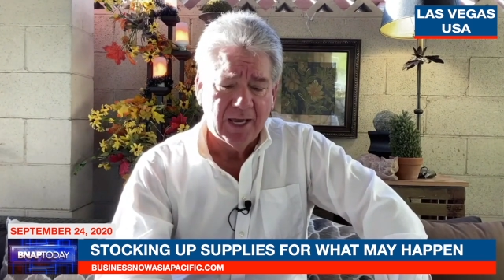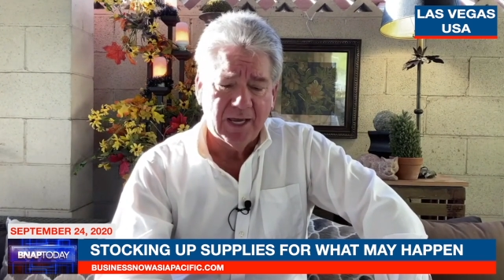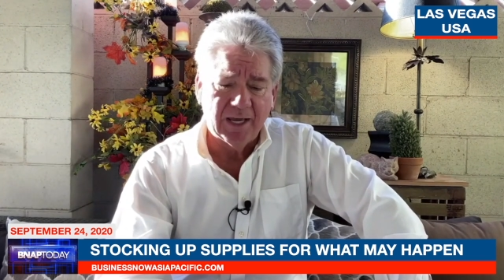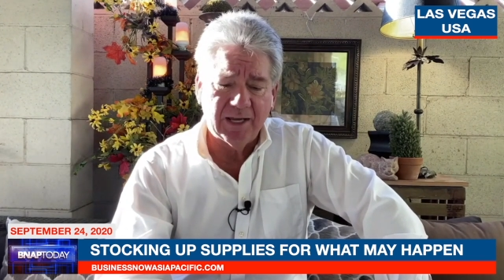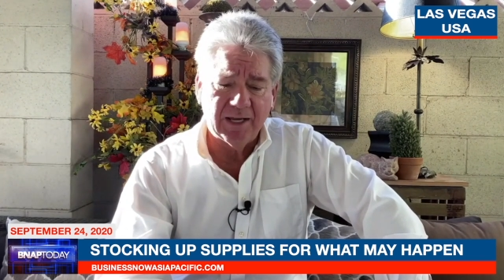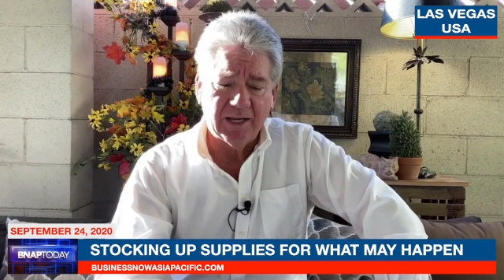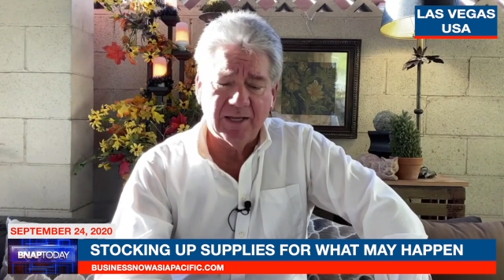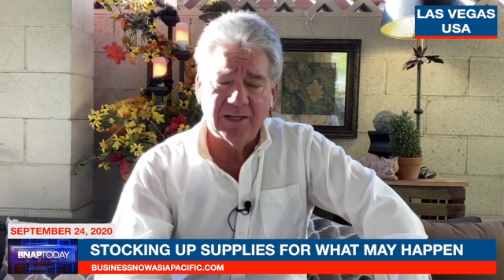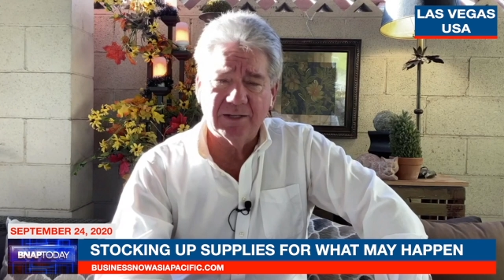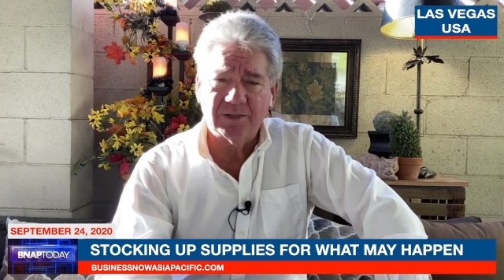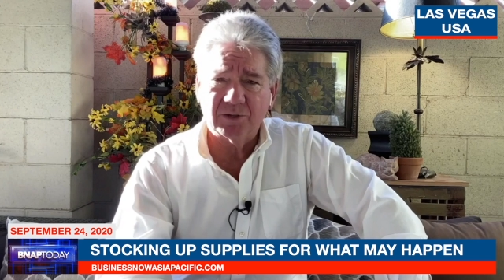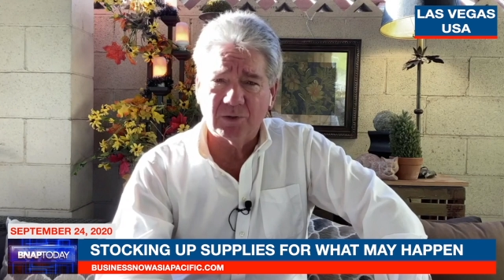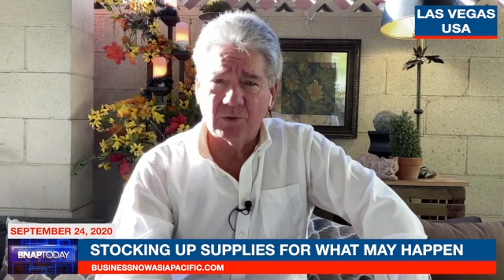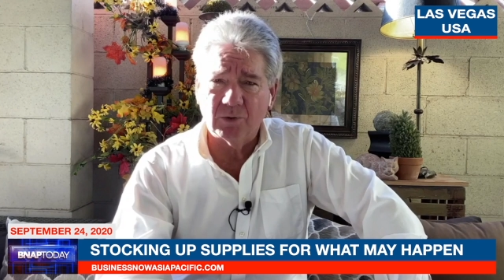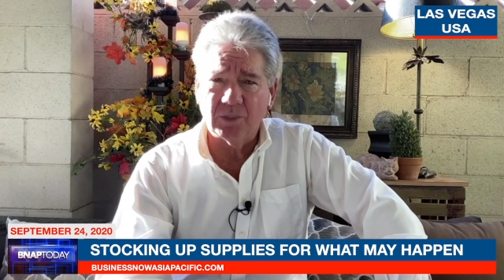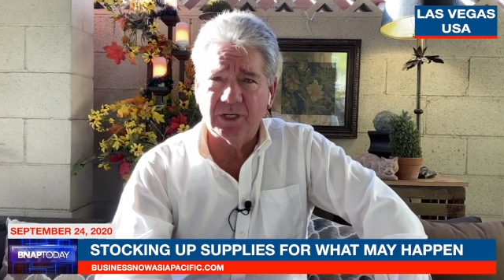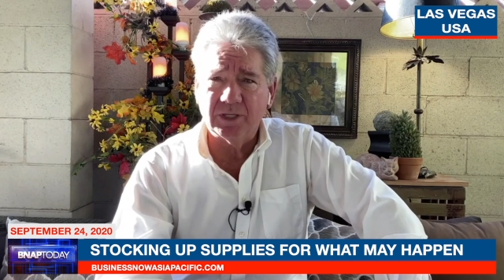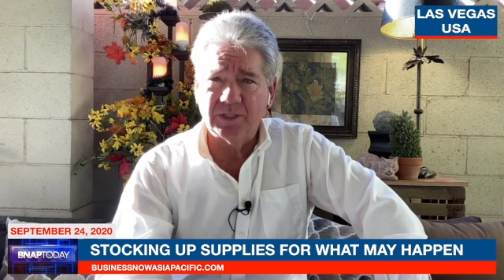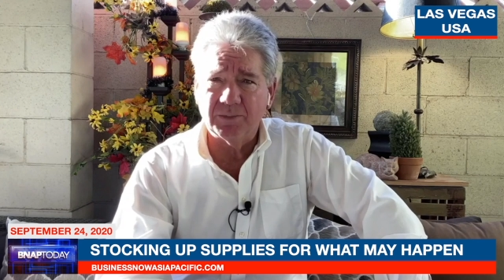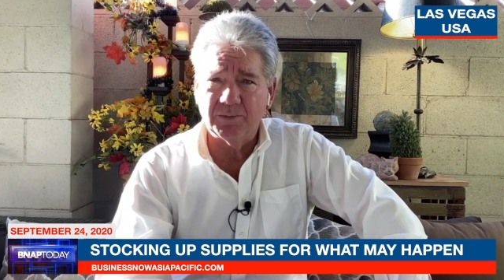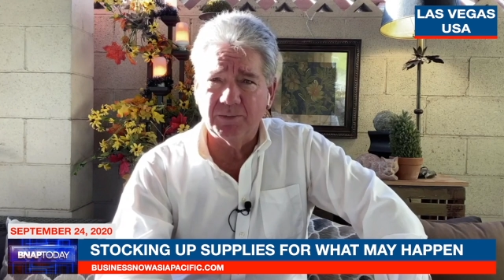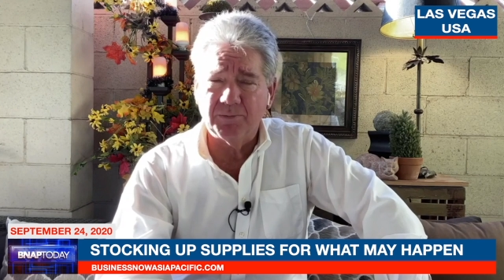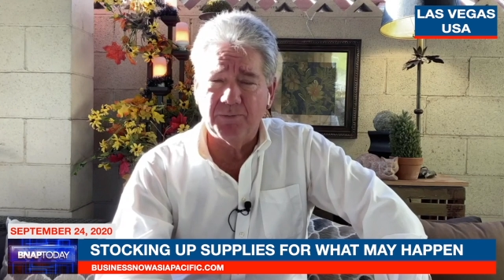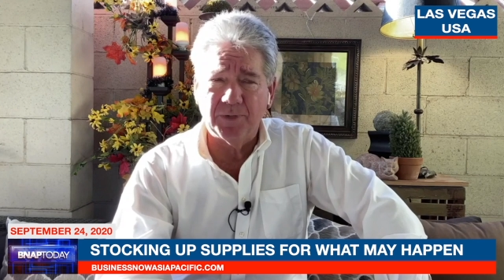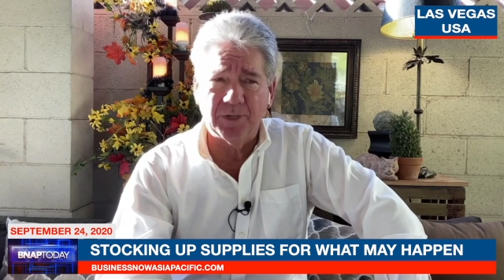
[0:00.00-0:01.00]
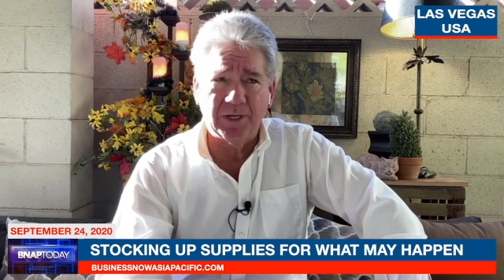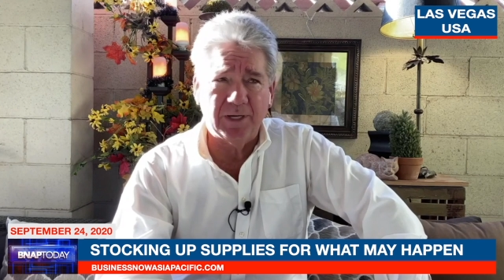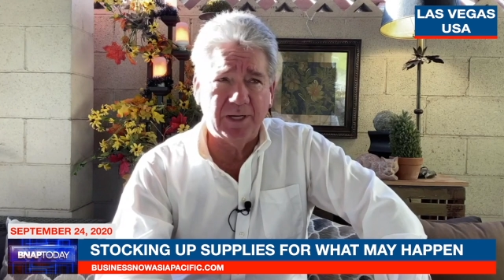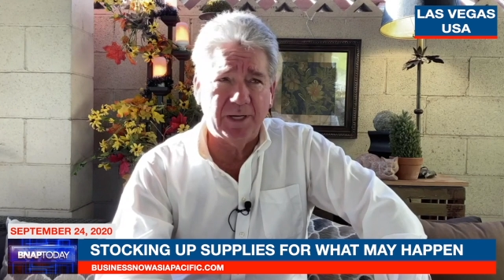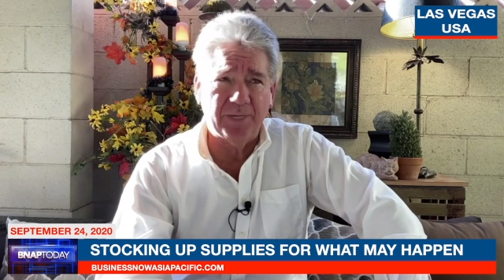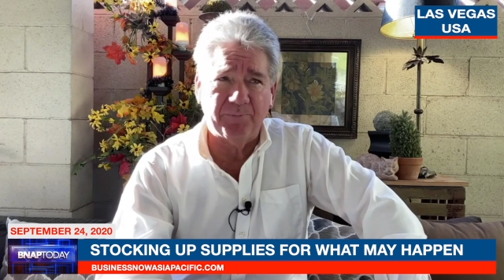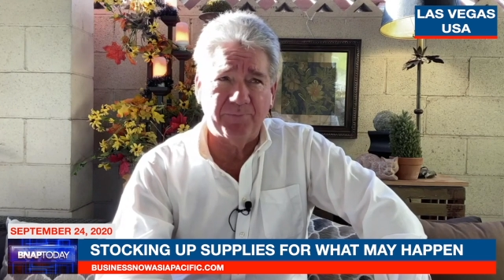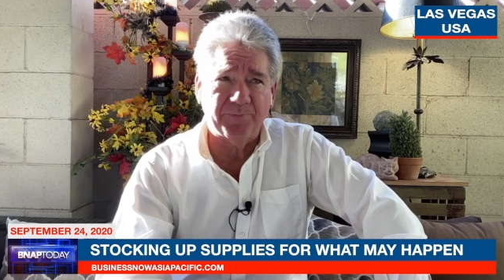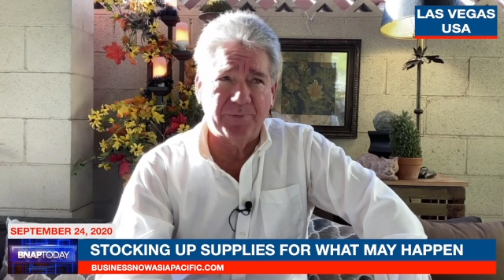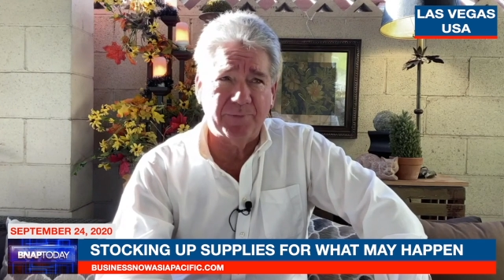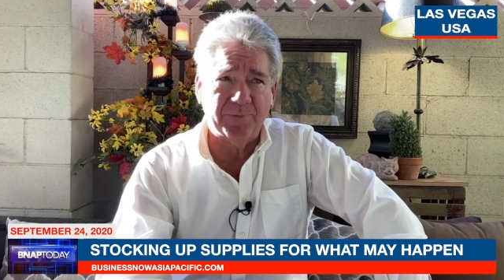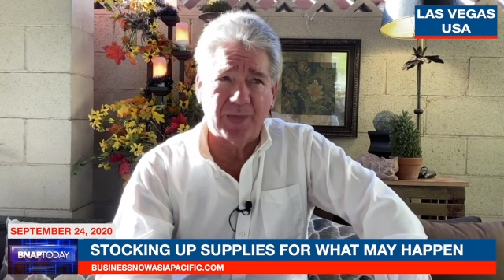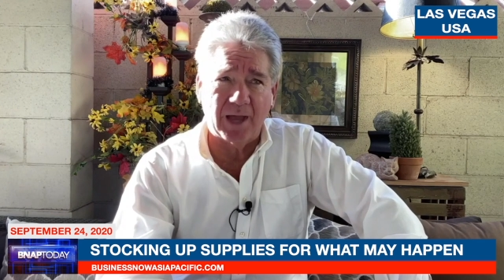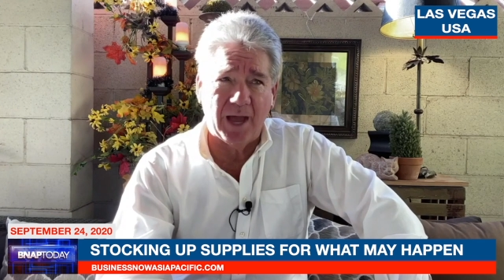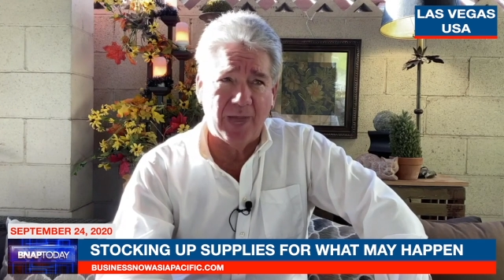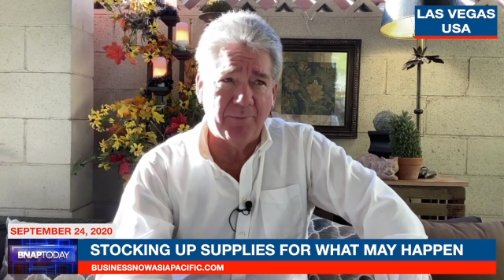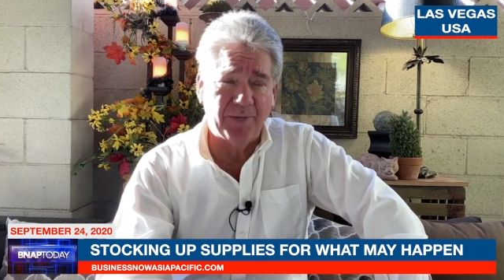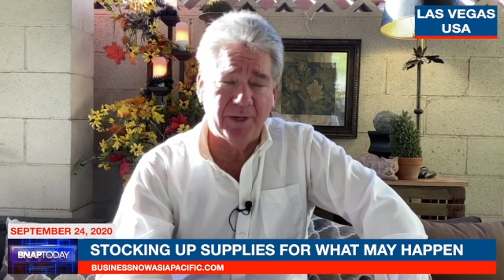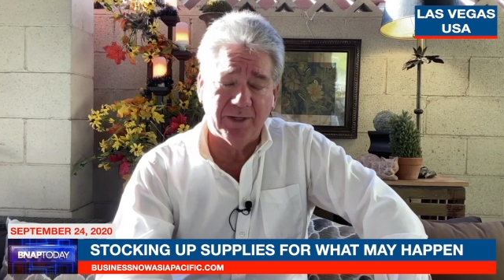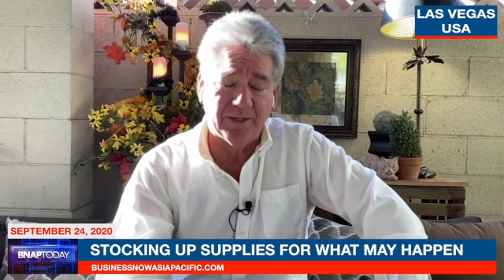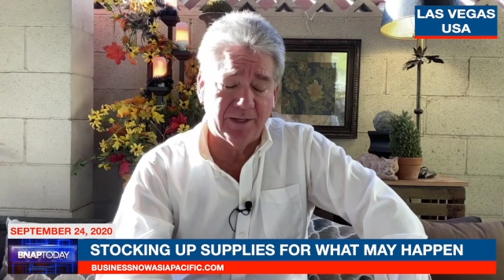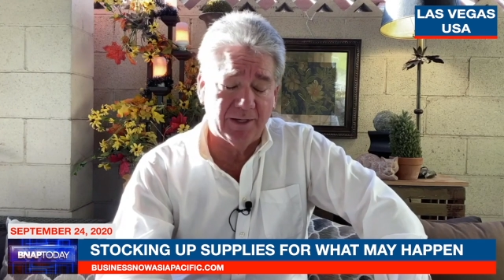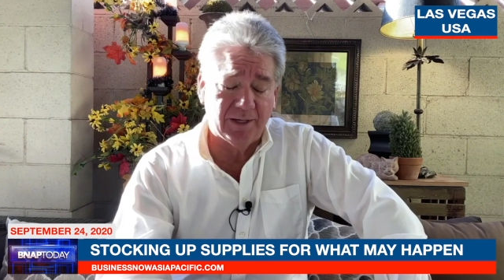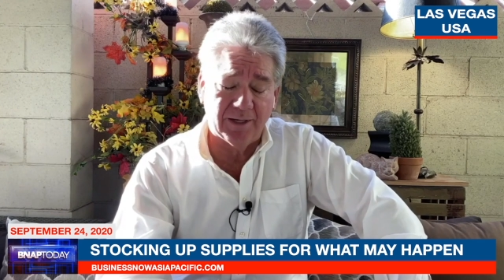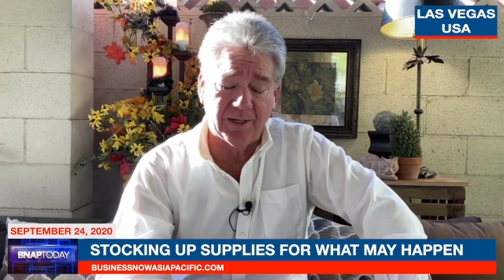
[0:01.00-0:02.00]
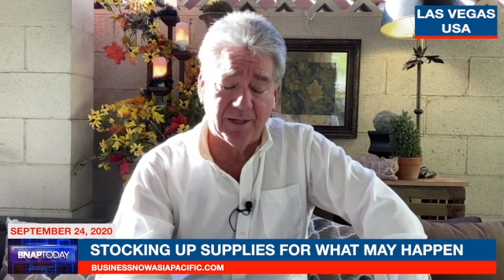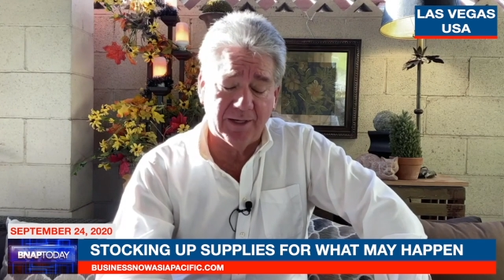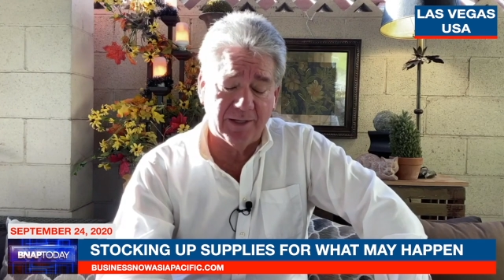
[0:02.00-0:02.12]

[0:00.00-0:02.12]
It is going to be, I mean,